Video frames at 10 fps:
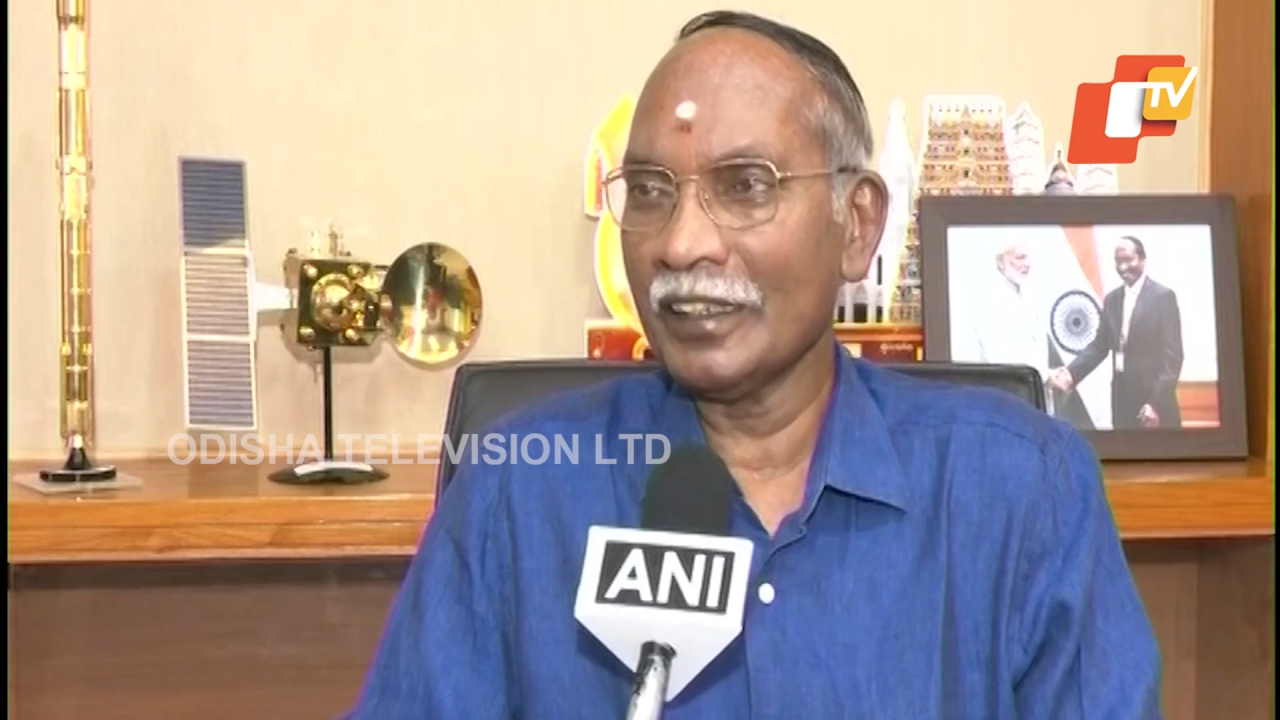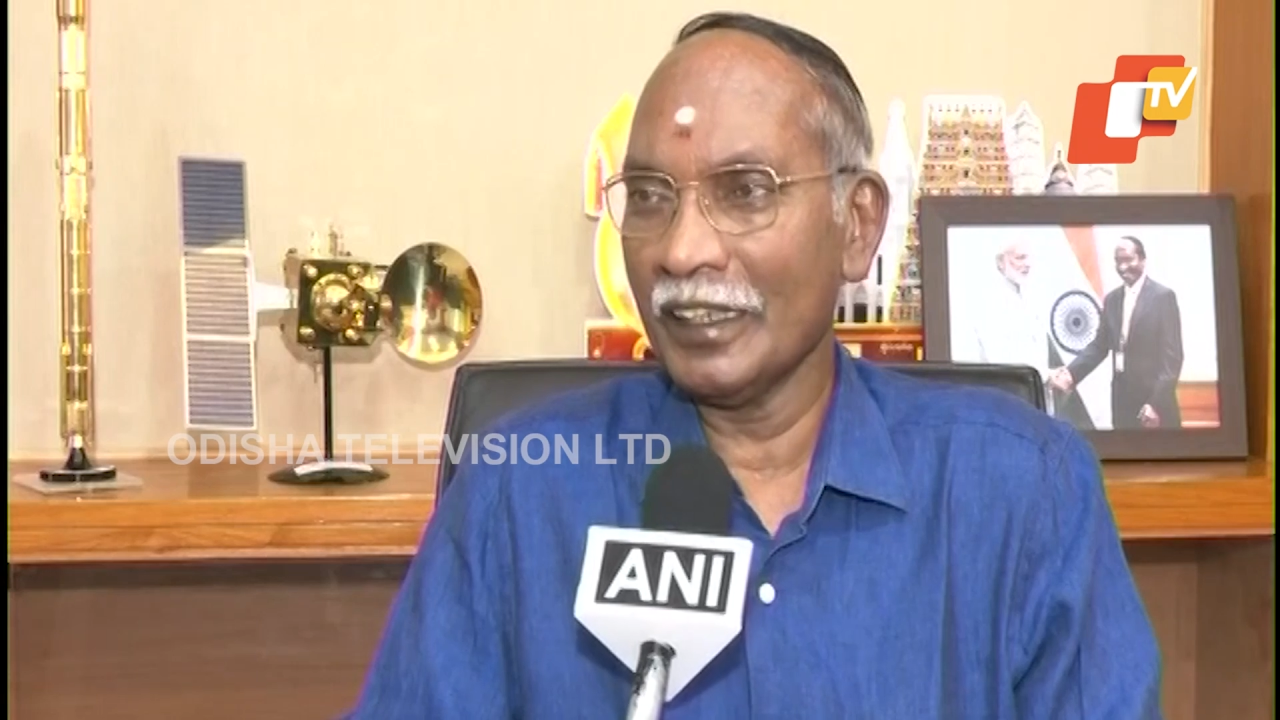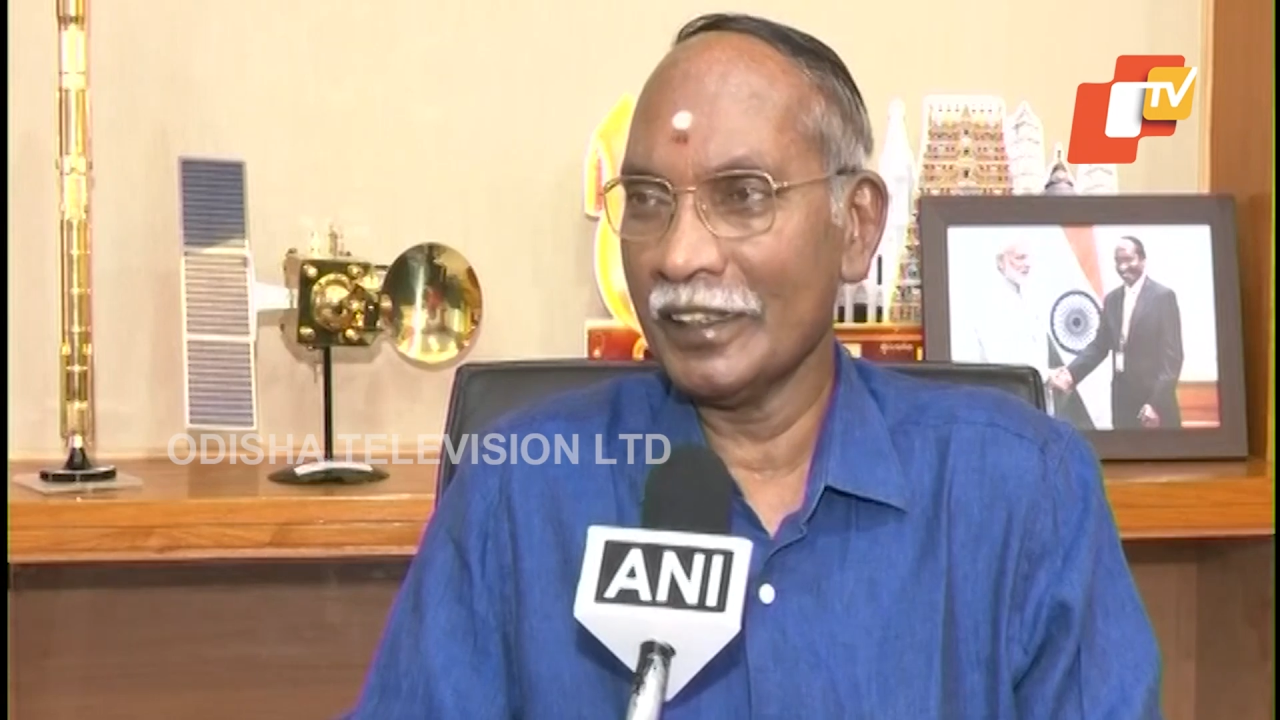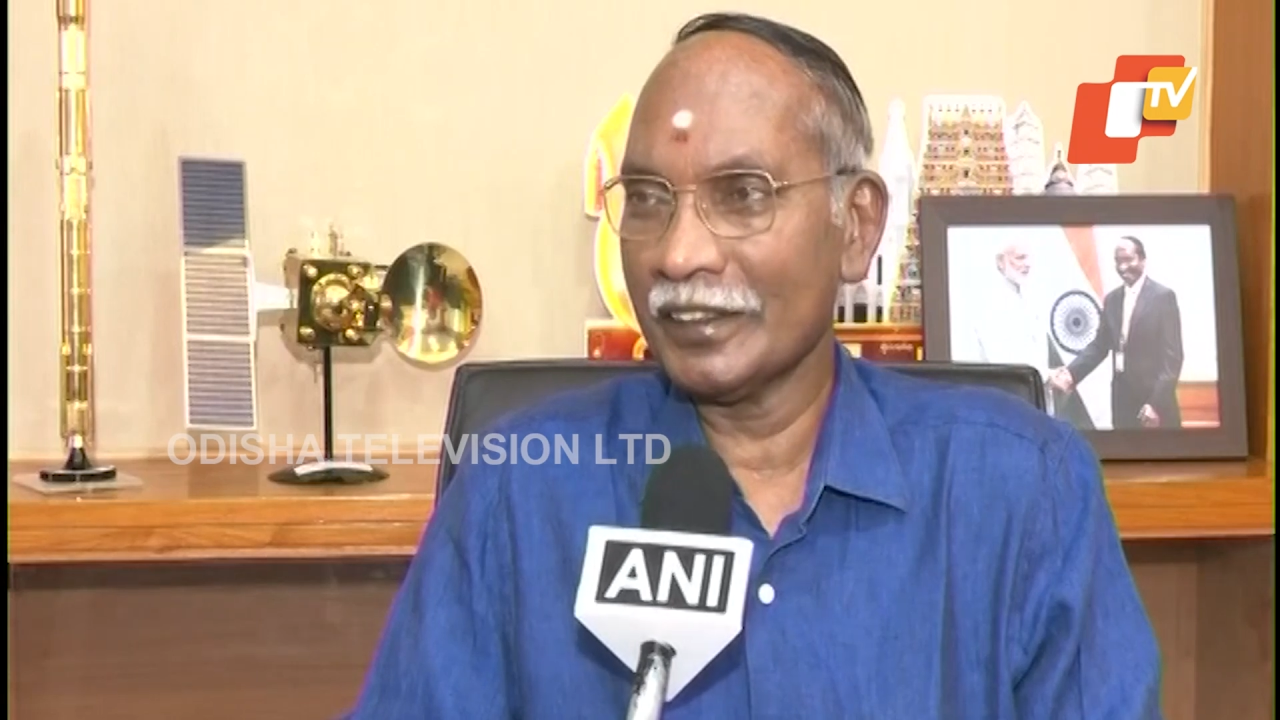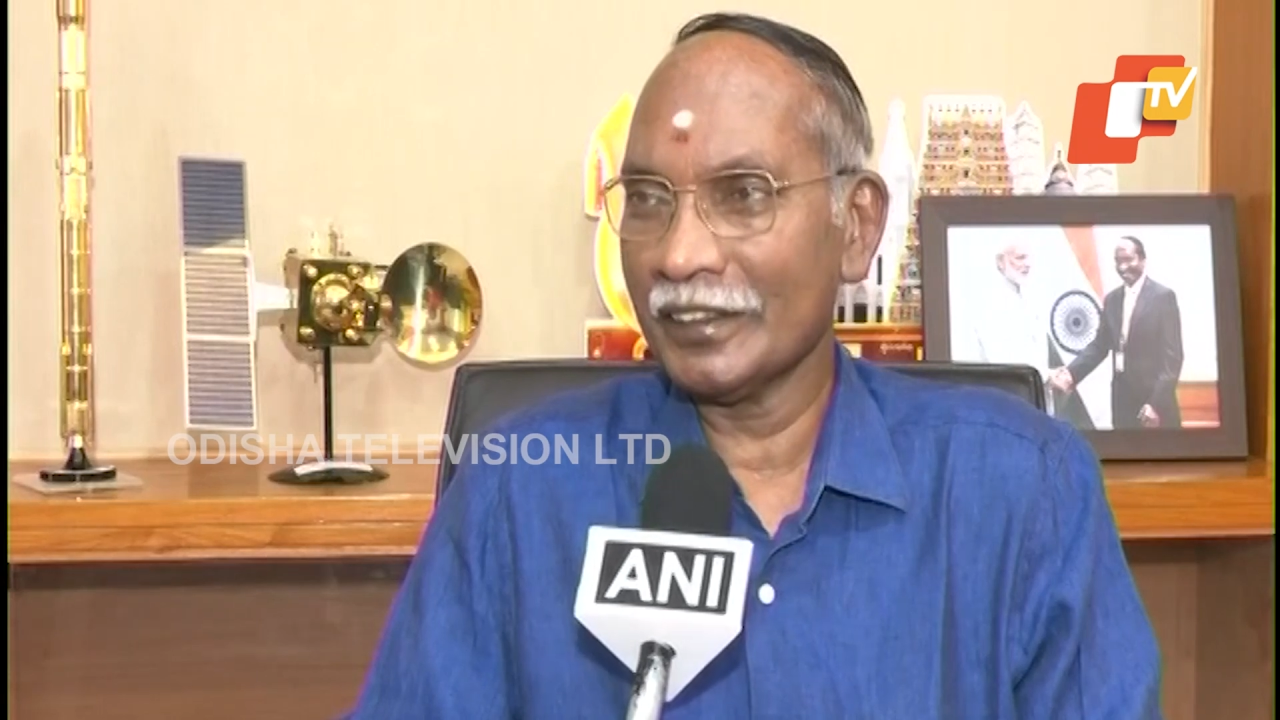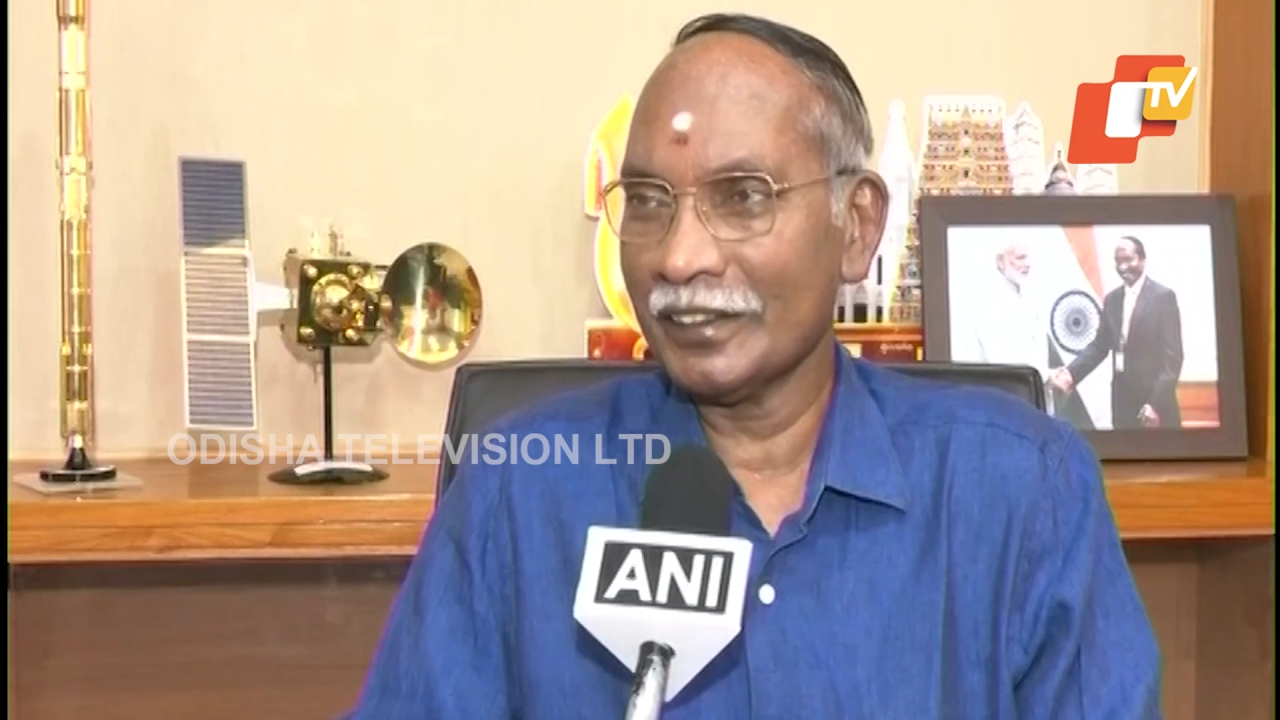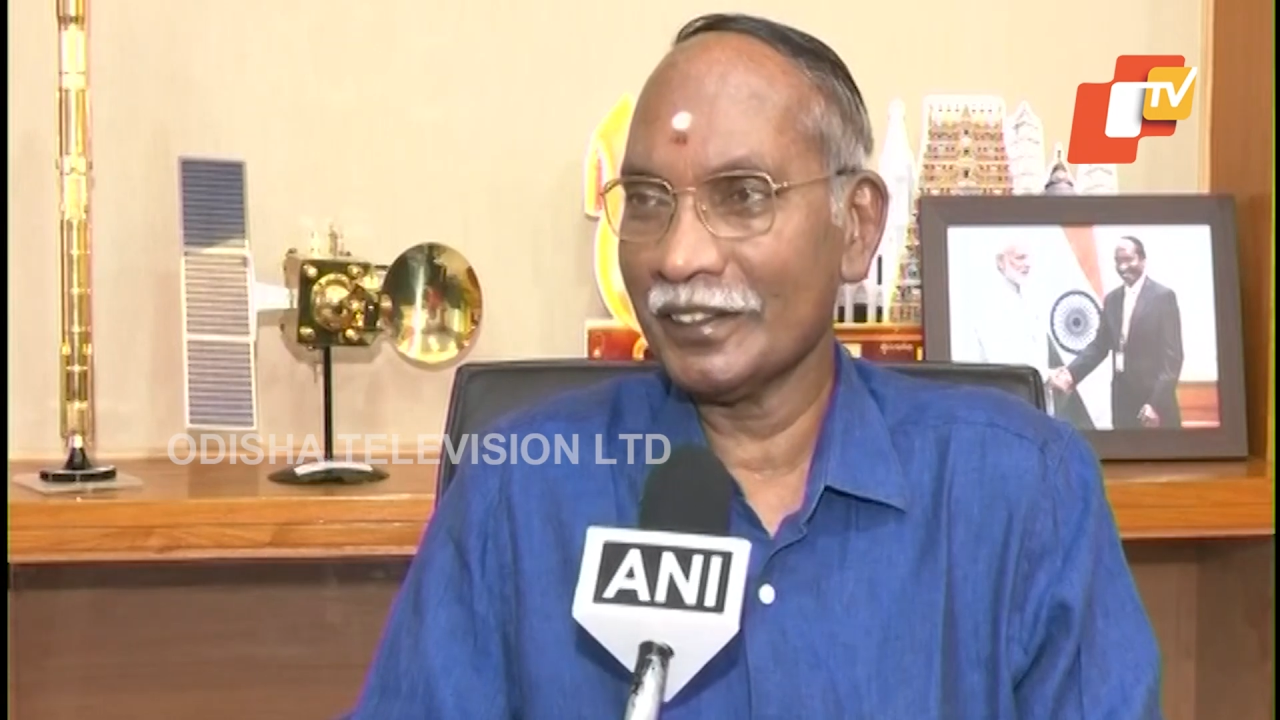details.